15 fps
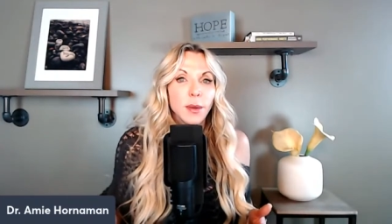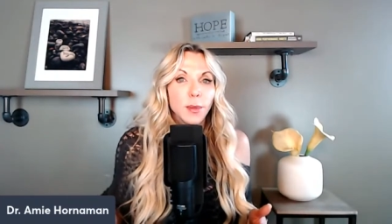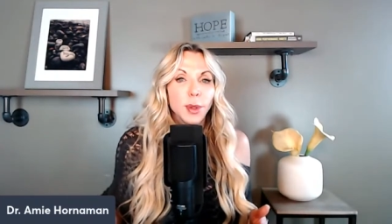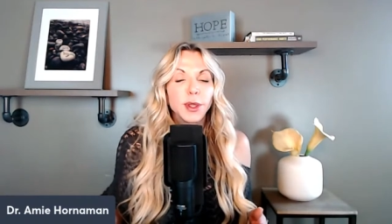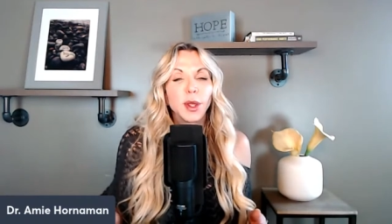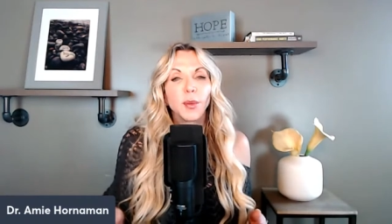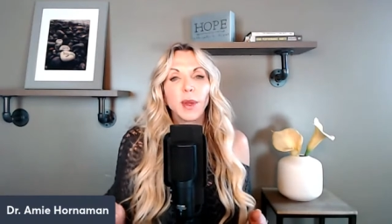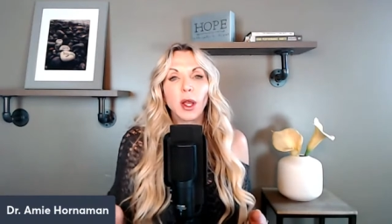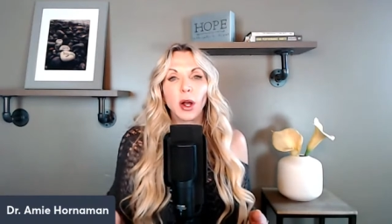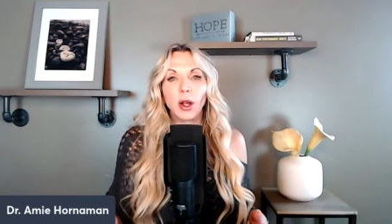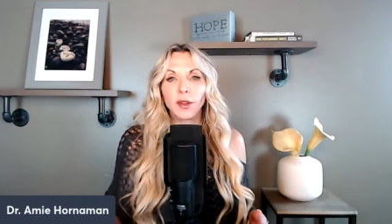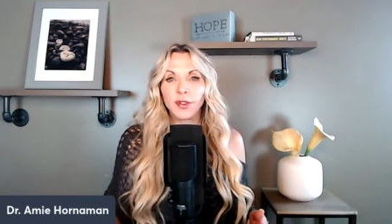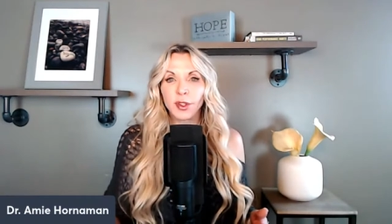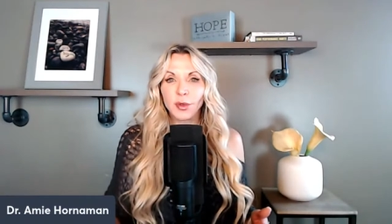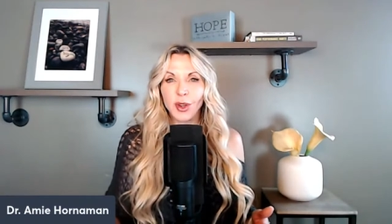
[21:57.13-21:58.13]
but then we
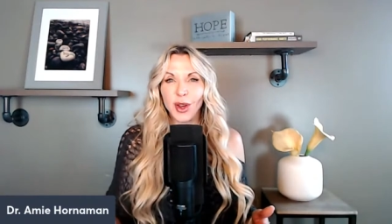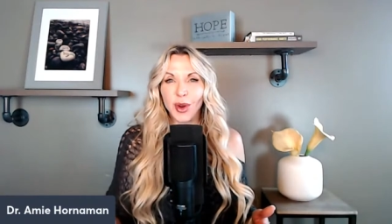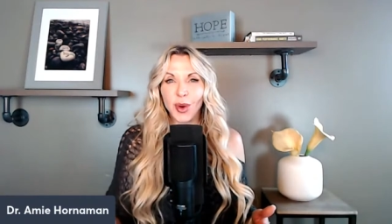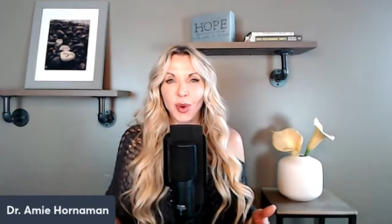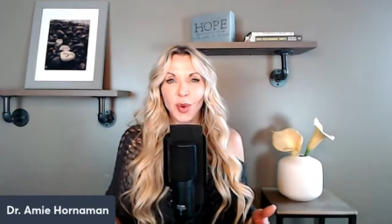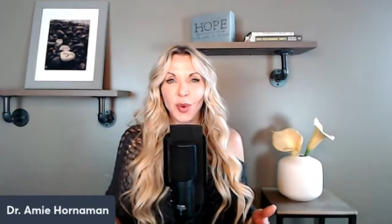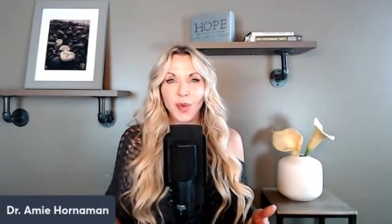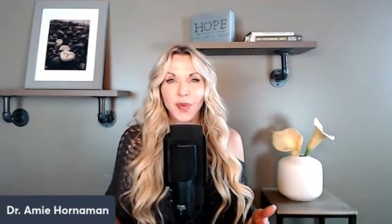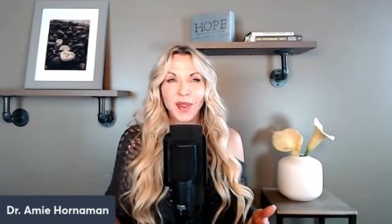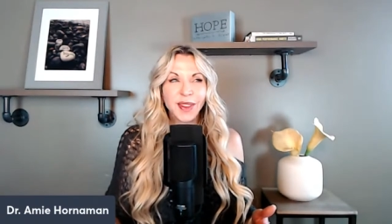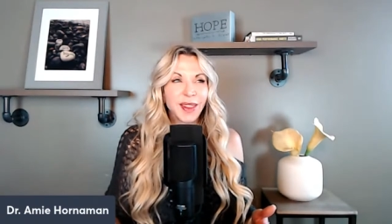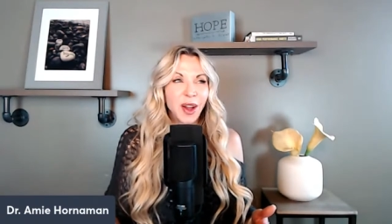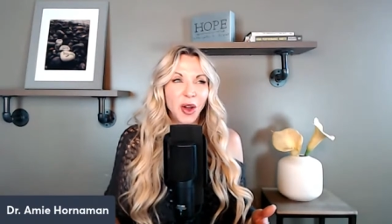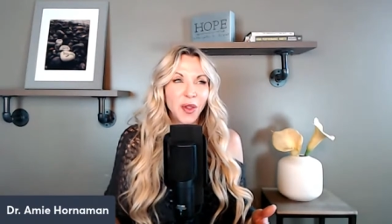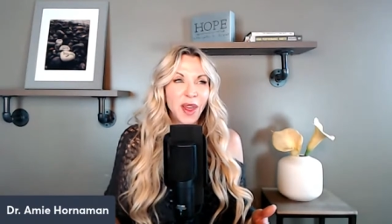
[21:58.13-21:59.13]
also know that
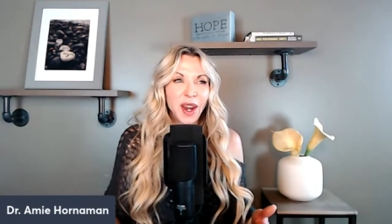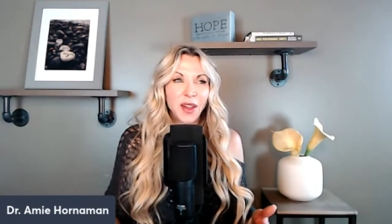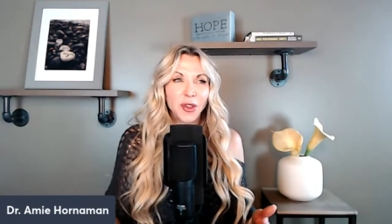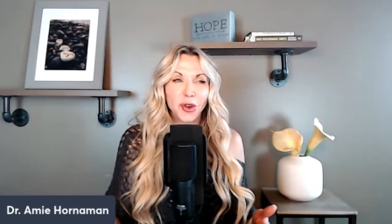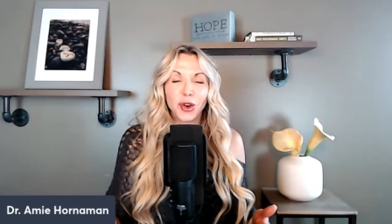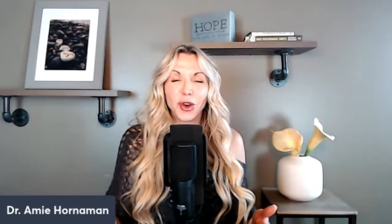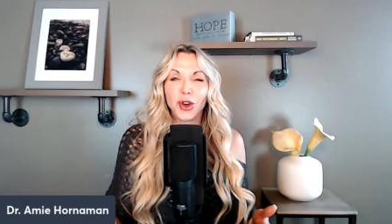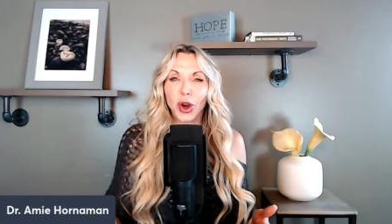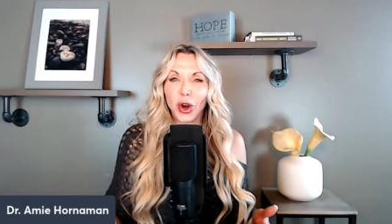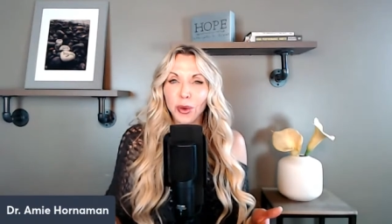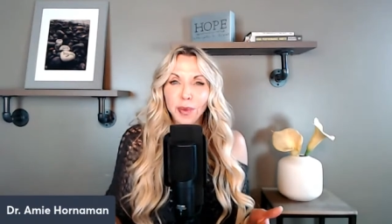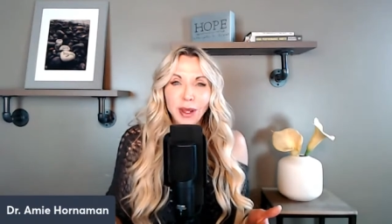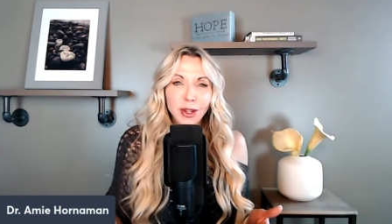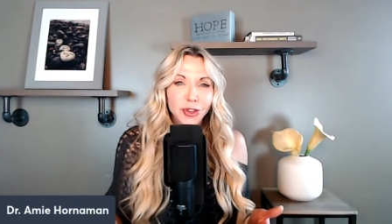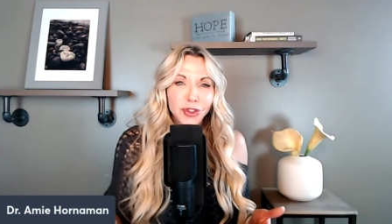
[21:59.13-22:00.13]
all that other
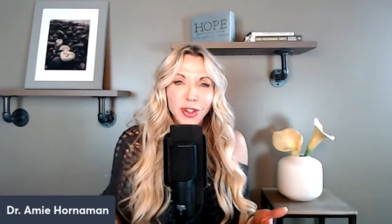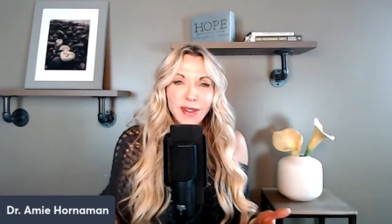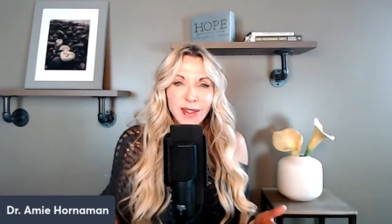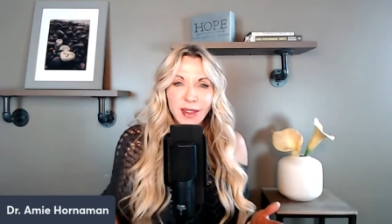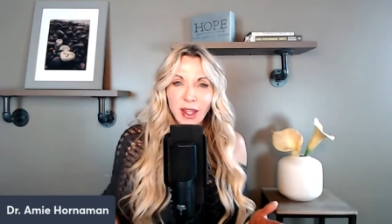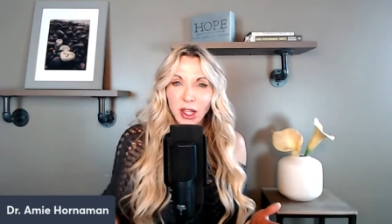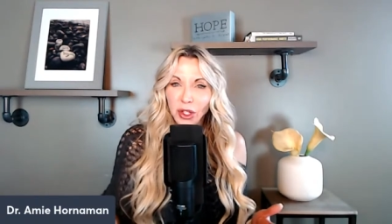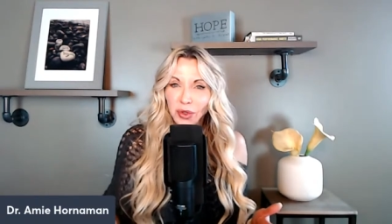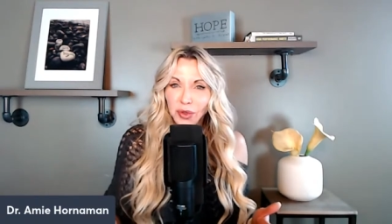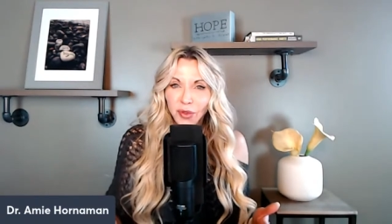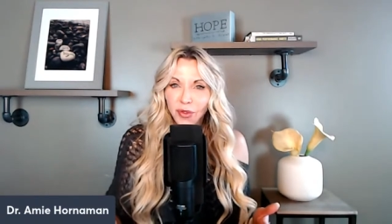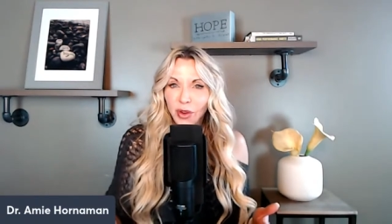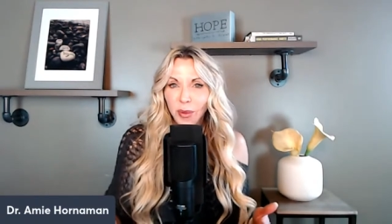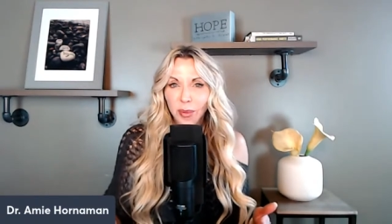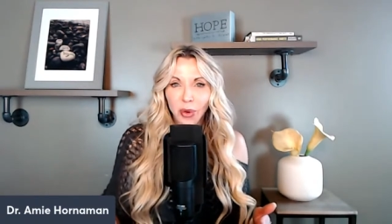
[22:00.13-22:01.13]
garbage that's in the gluten
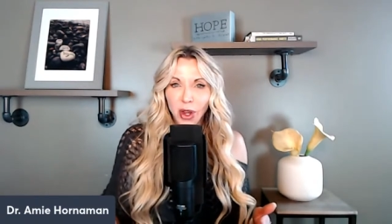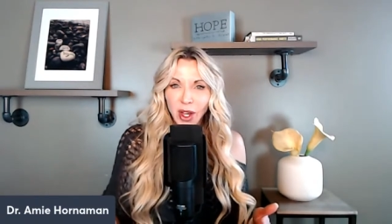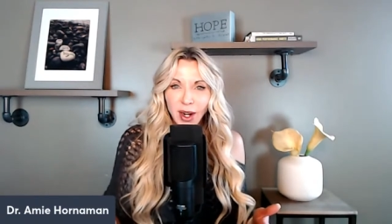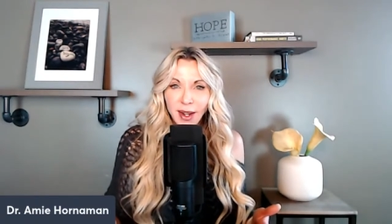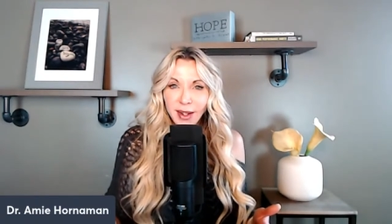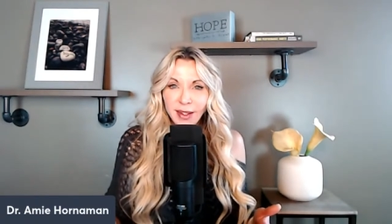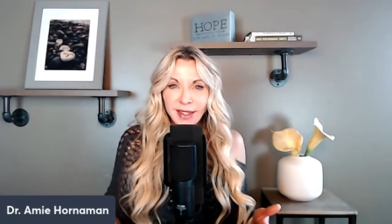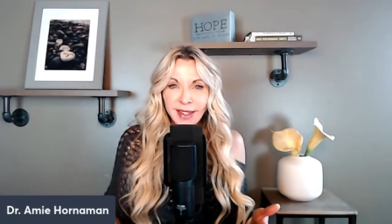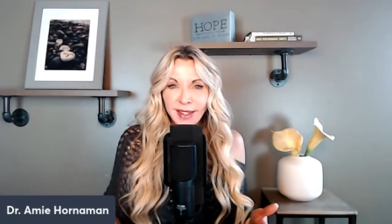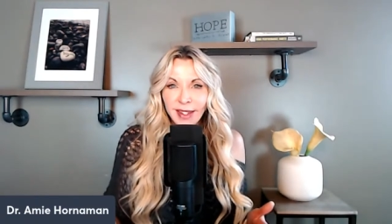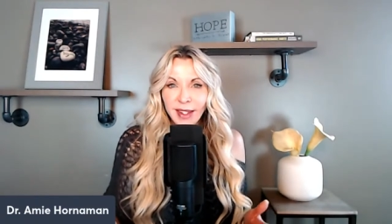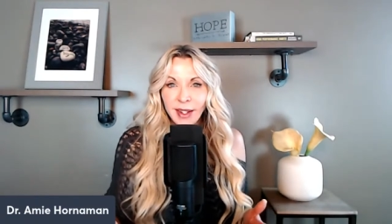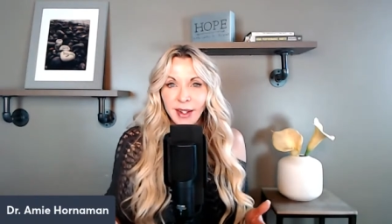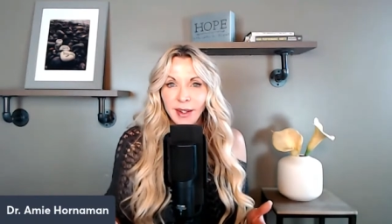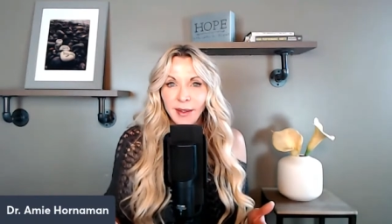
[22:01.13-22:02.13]
free products,
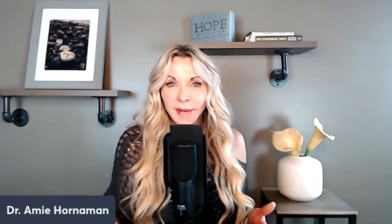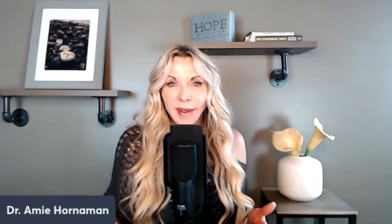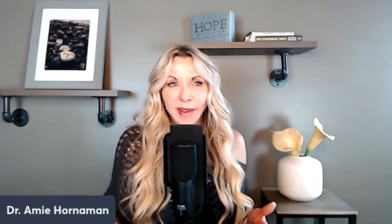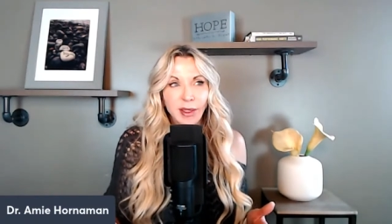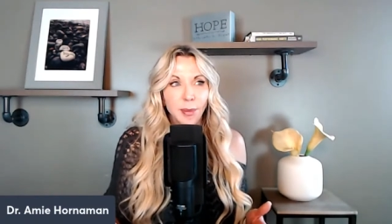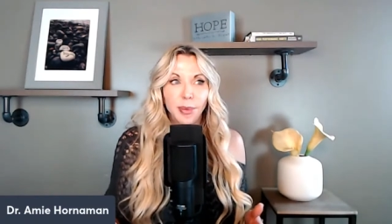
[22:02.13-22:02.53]
like the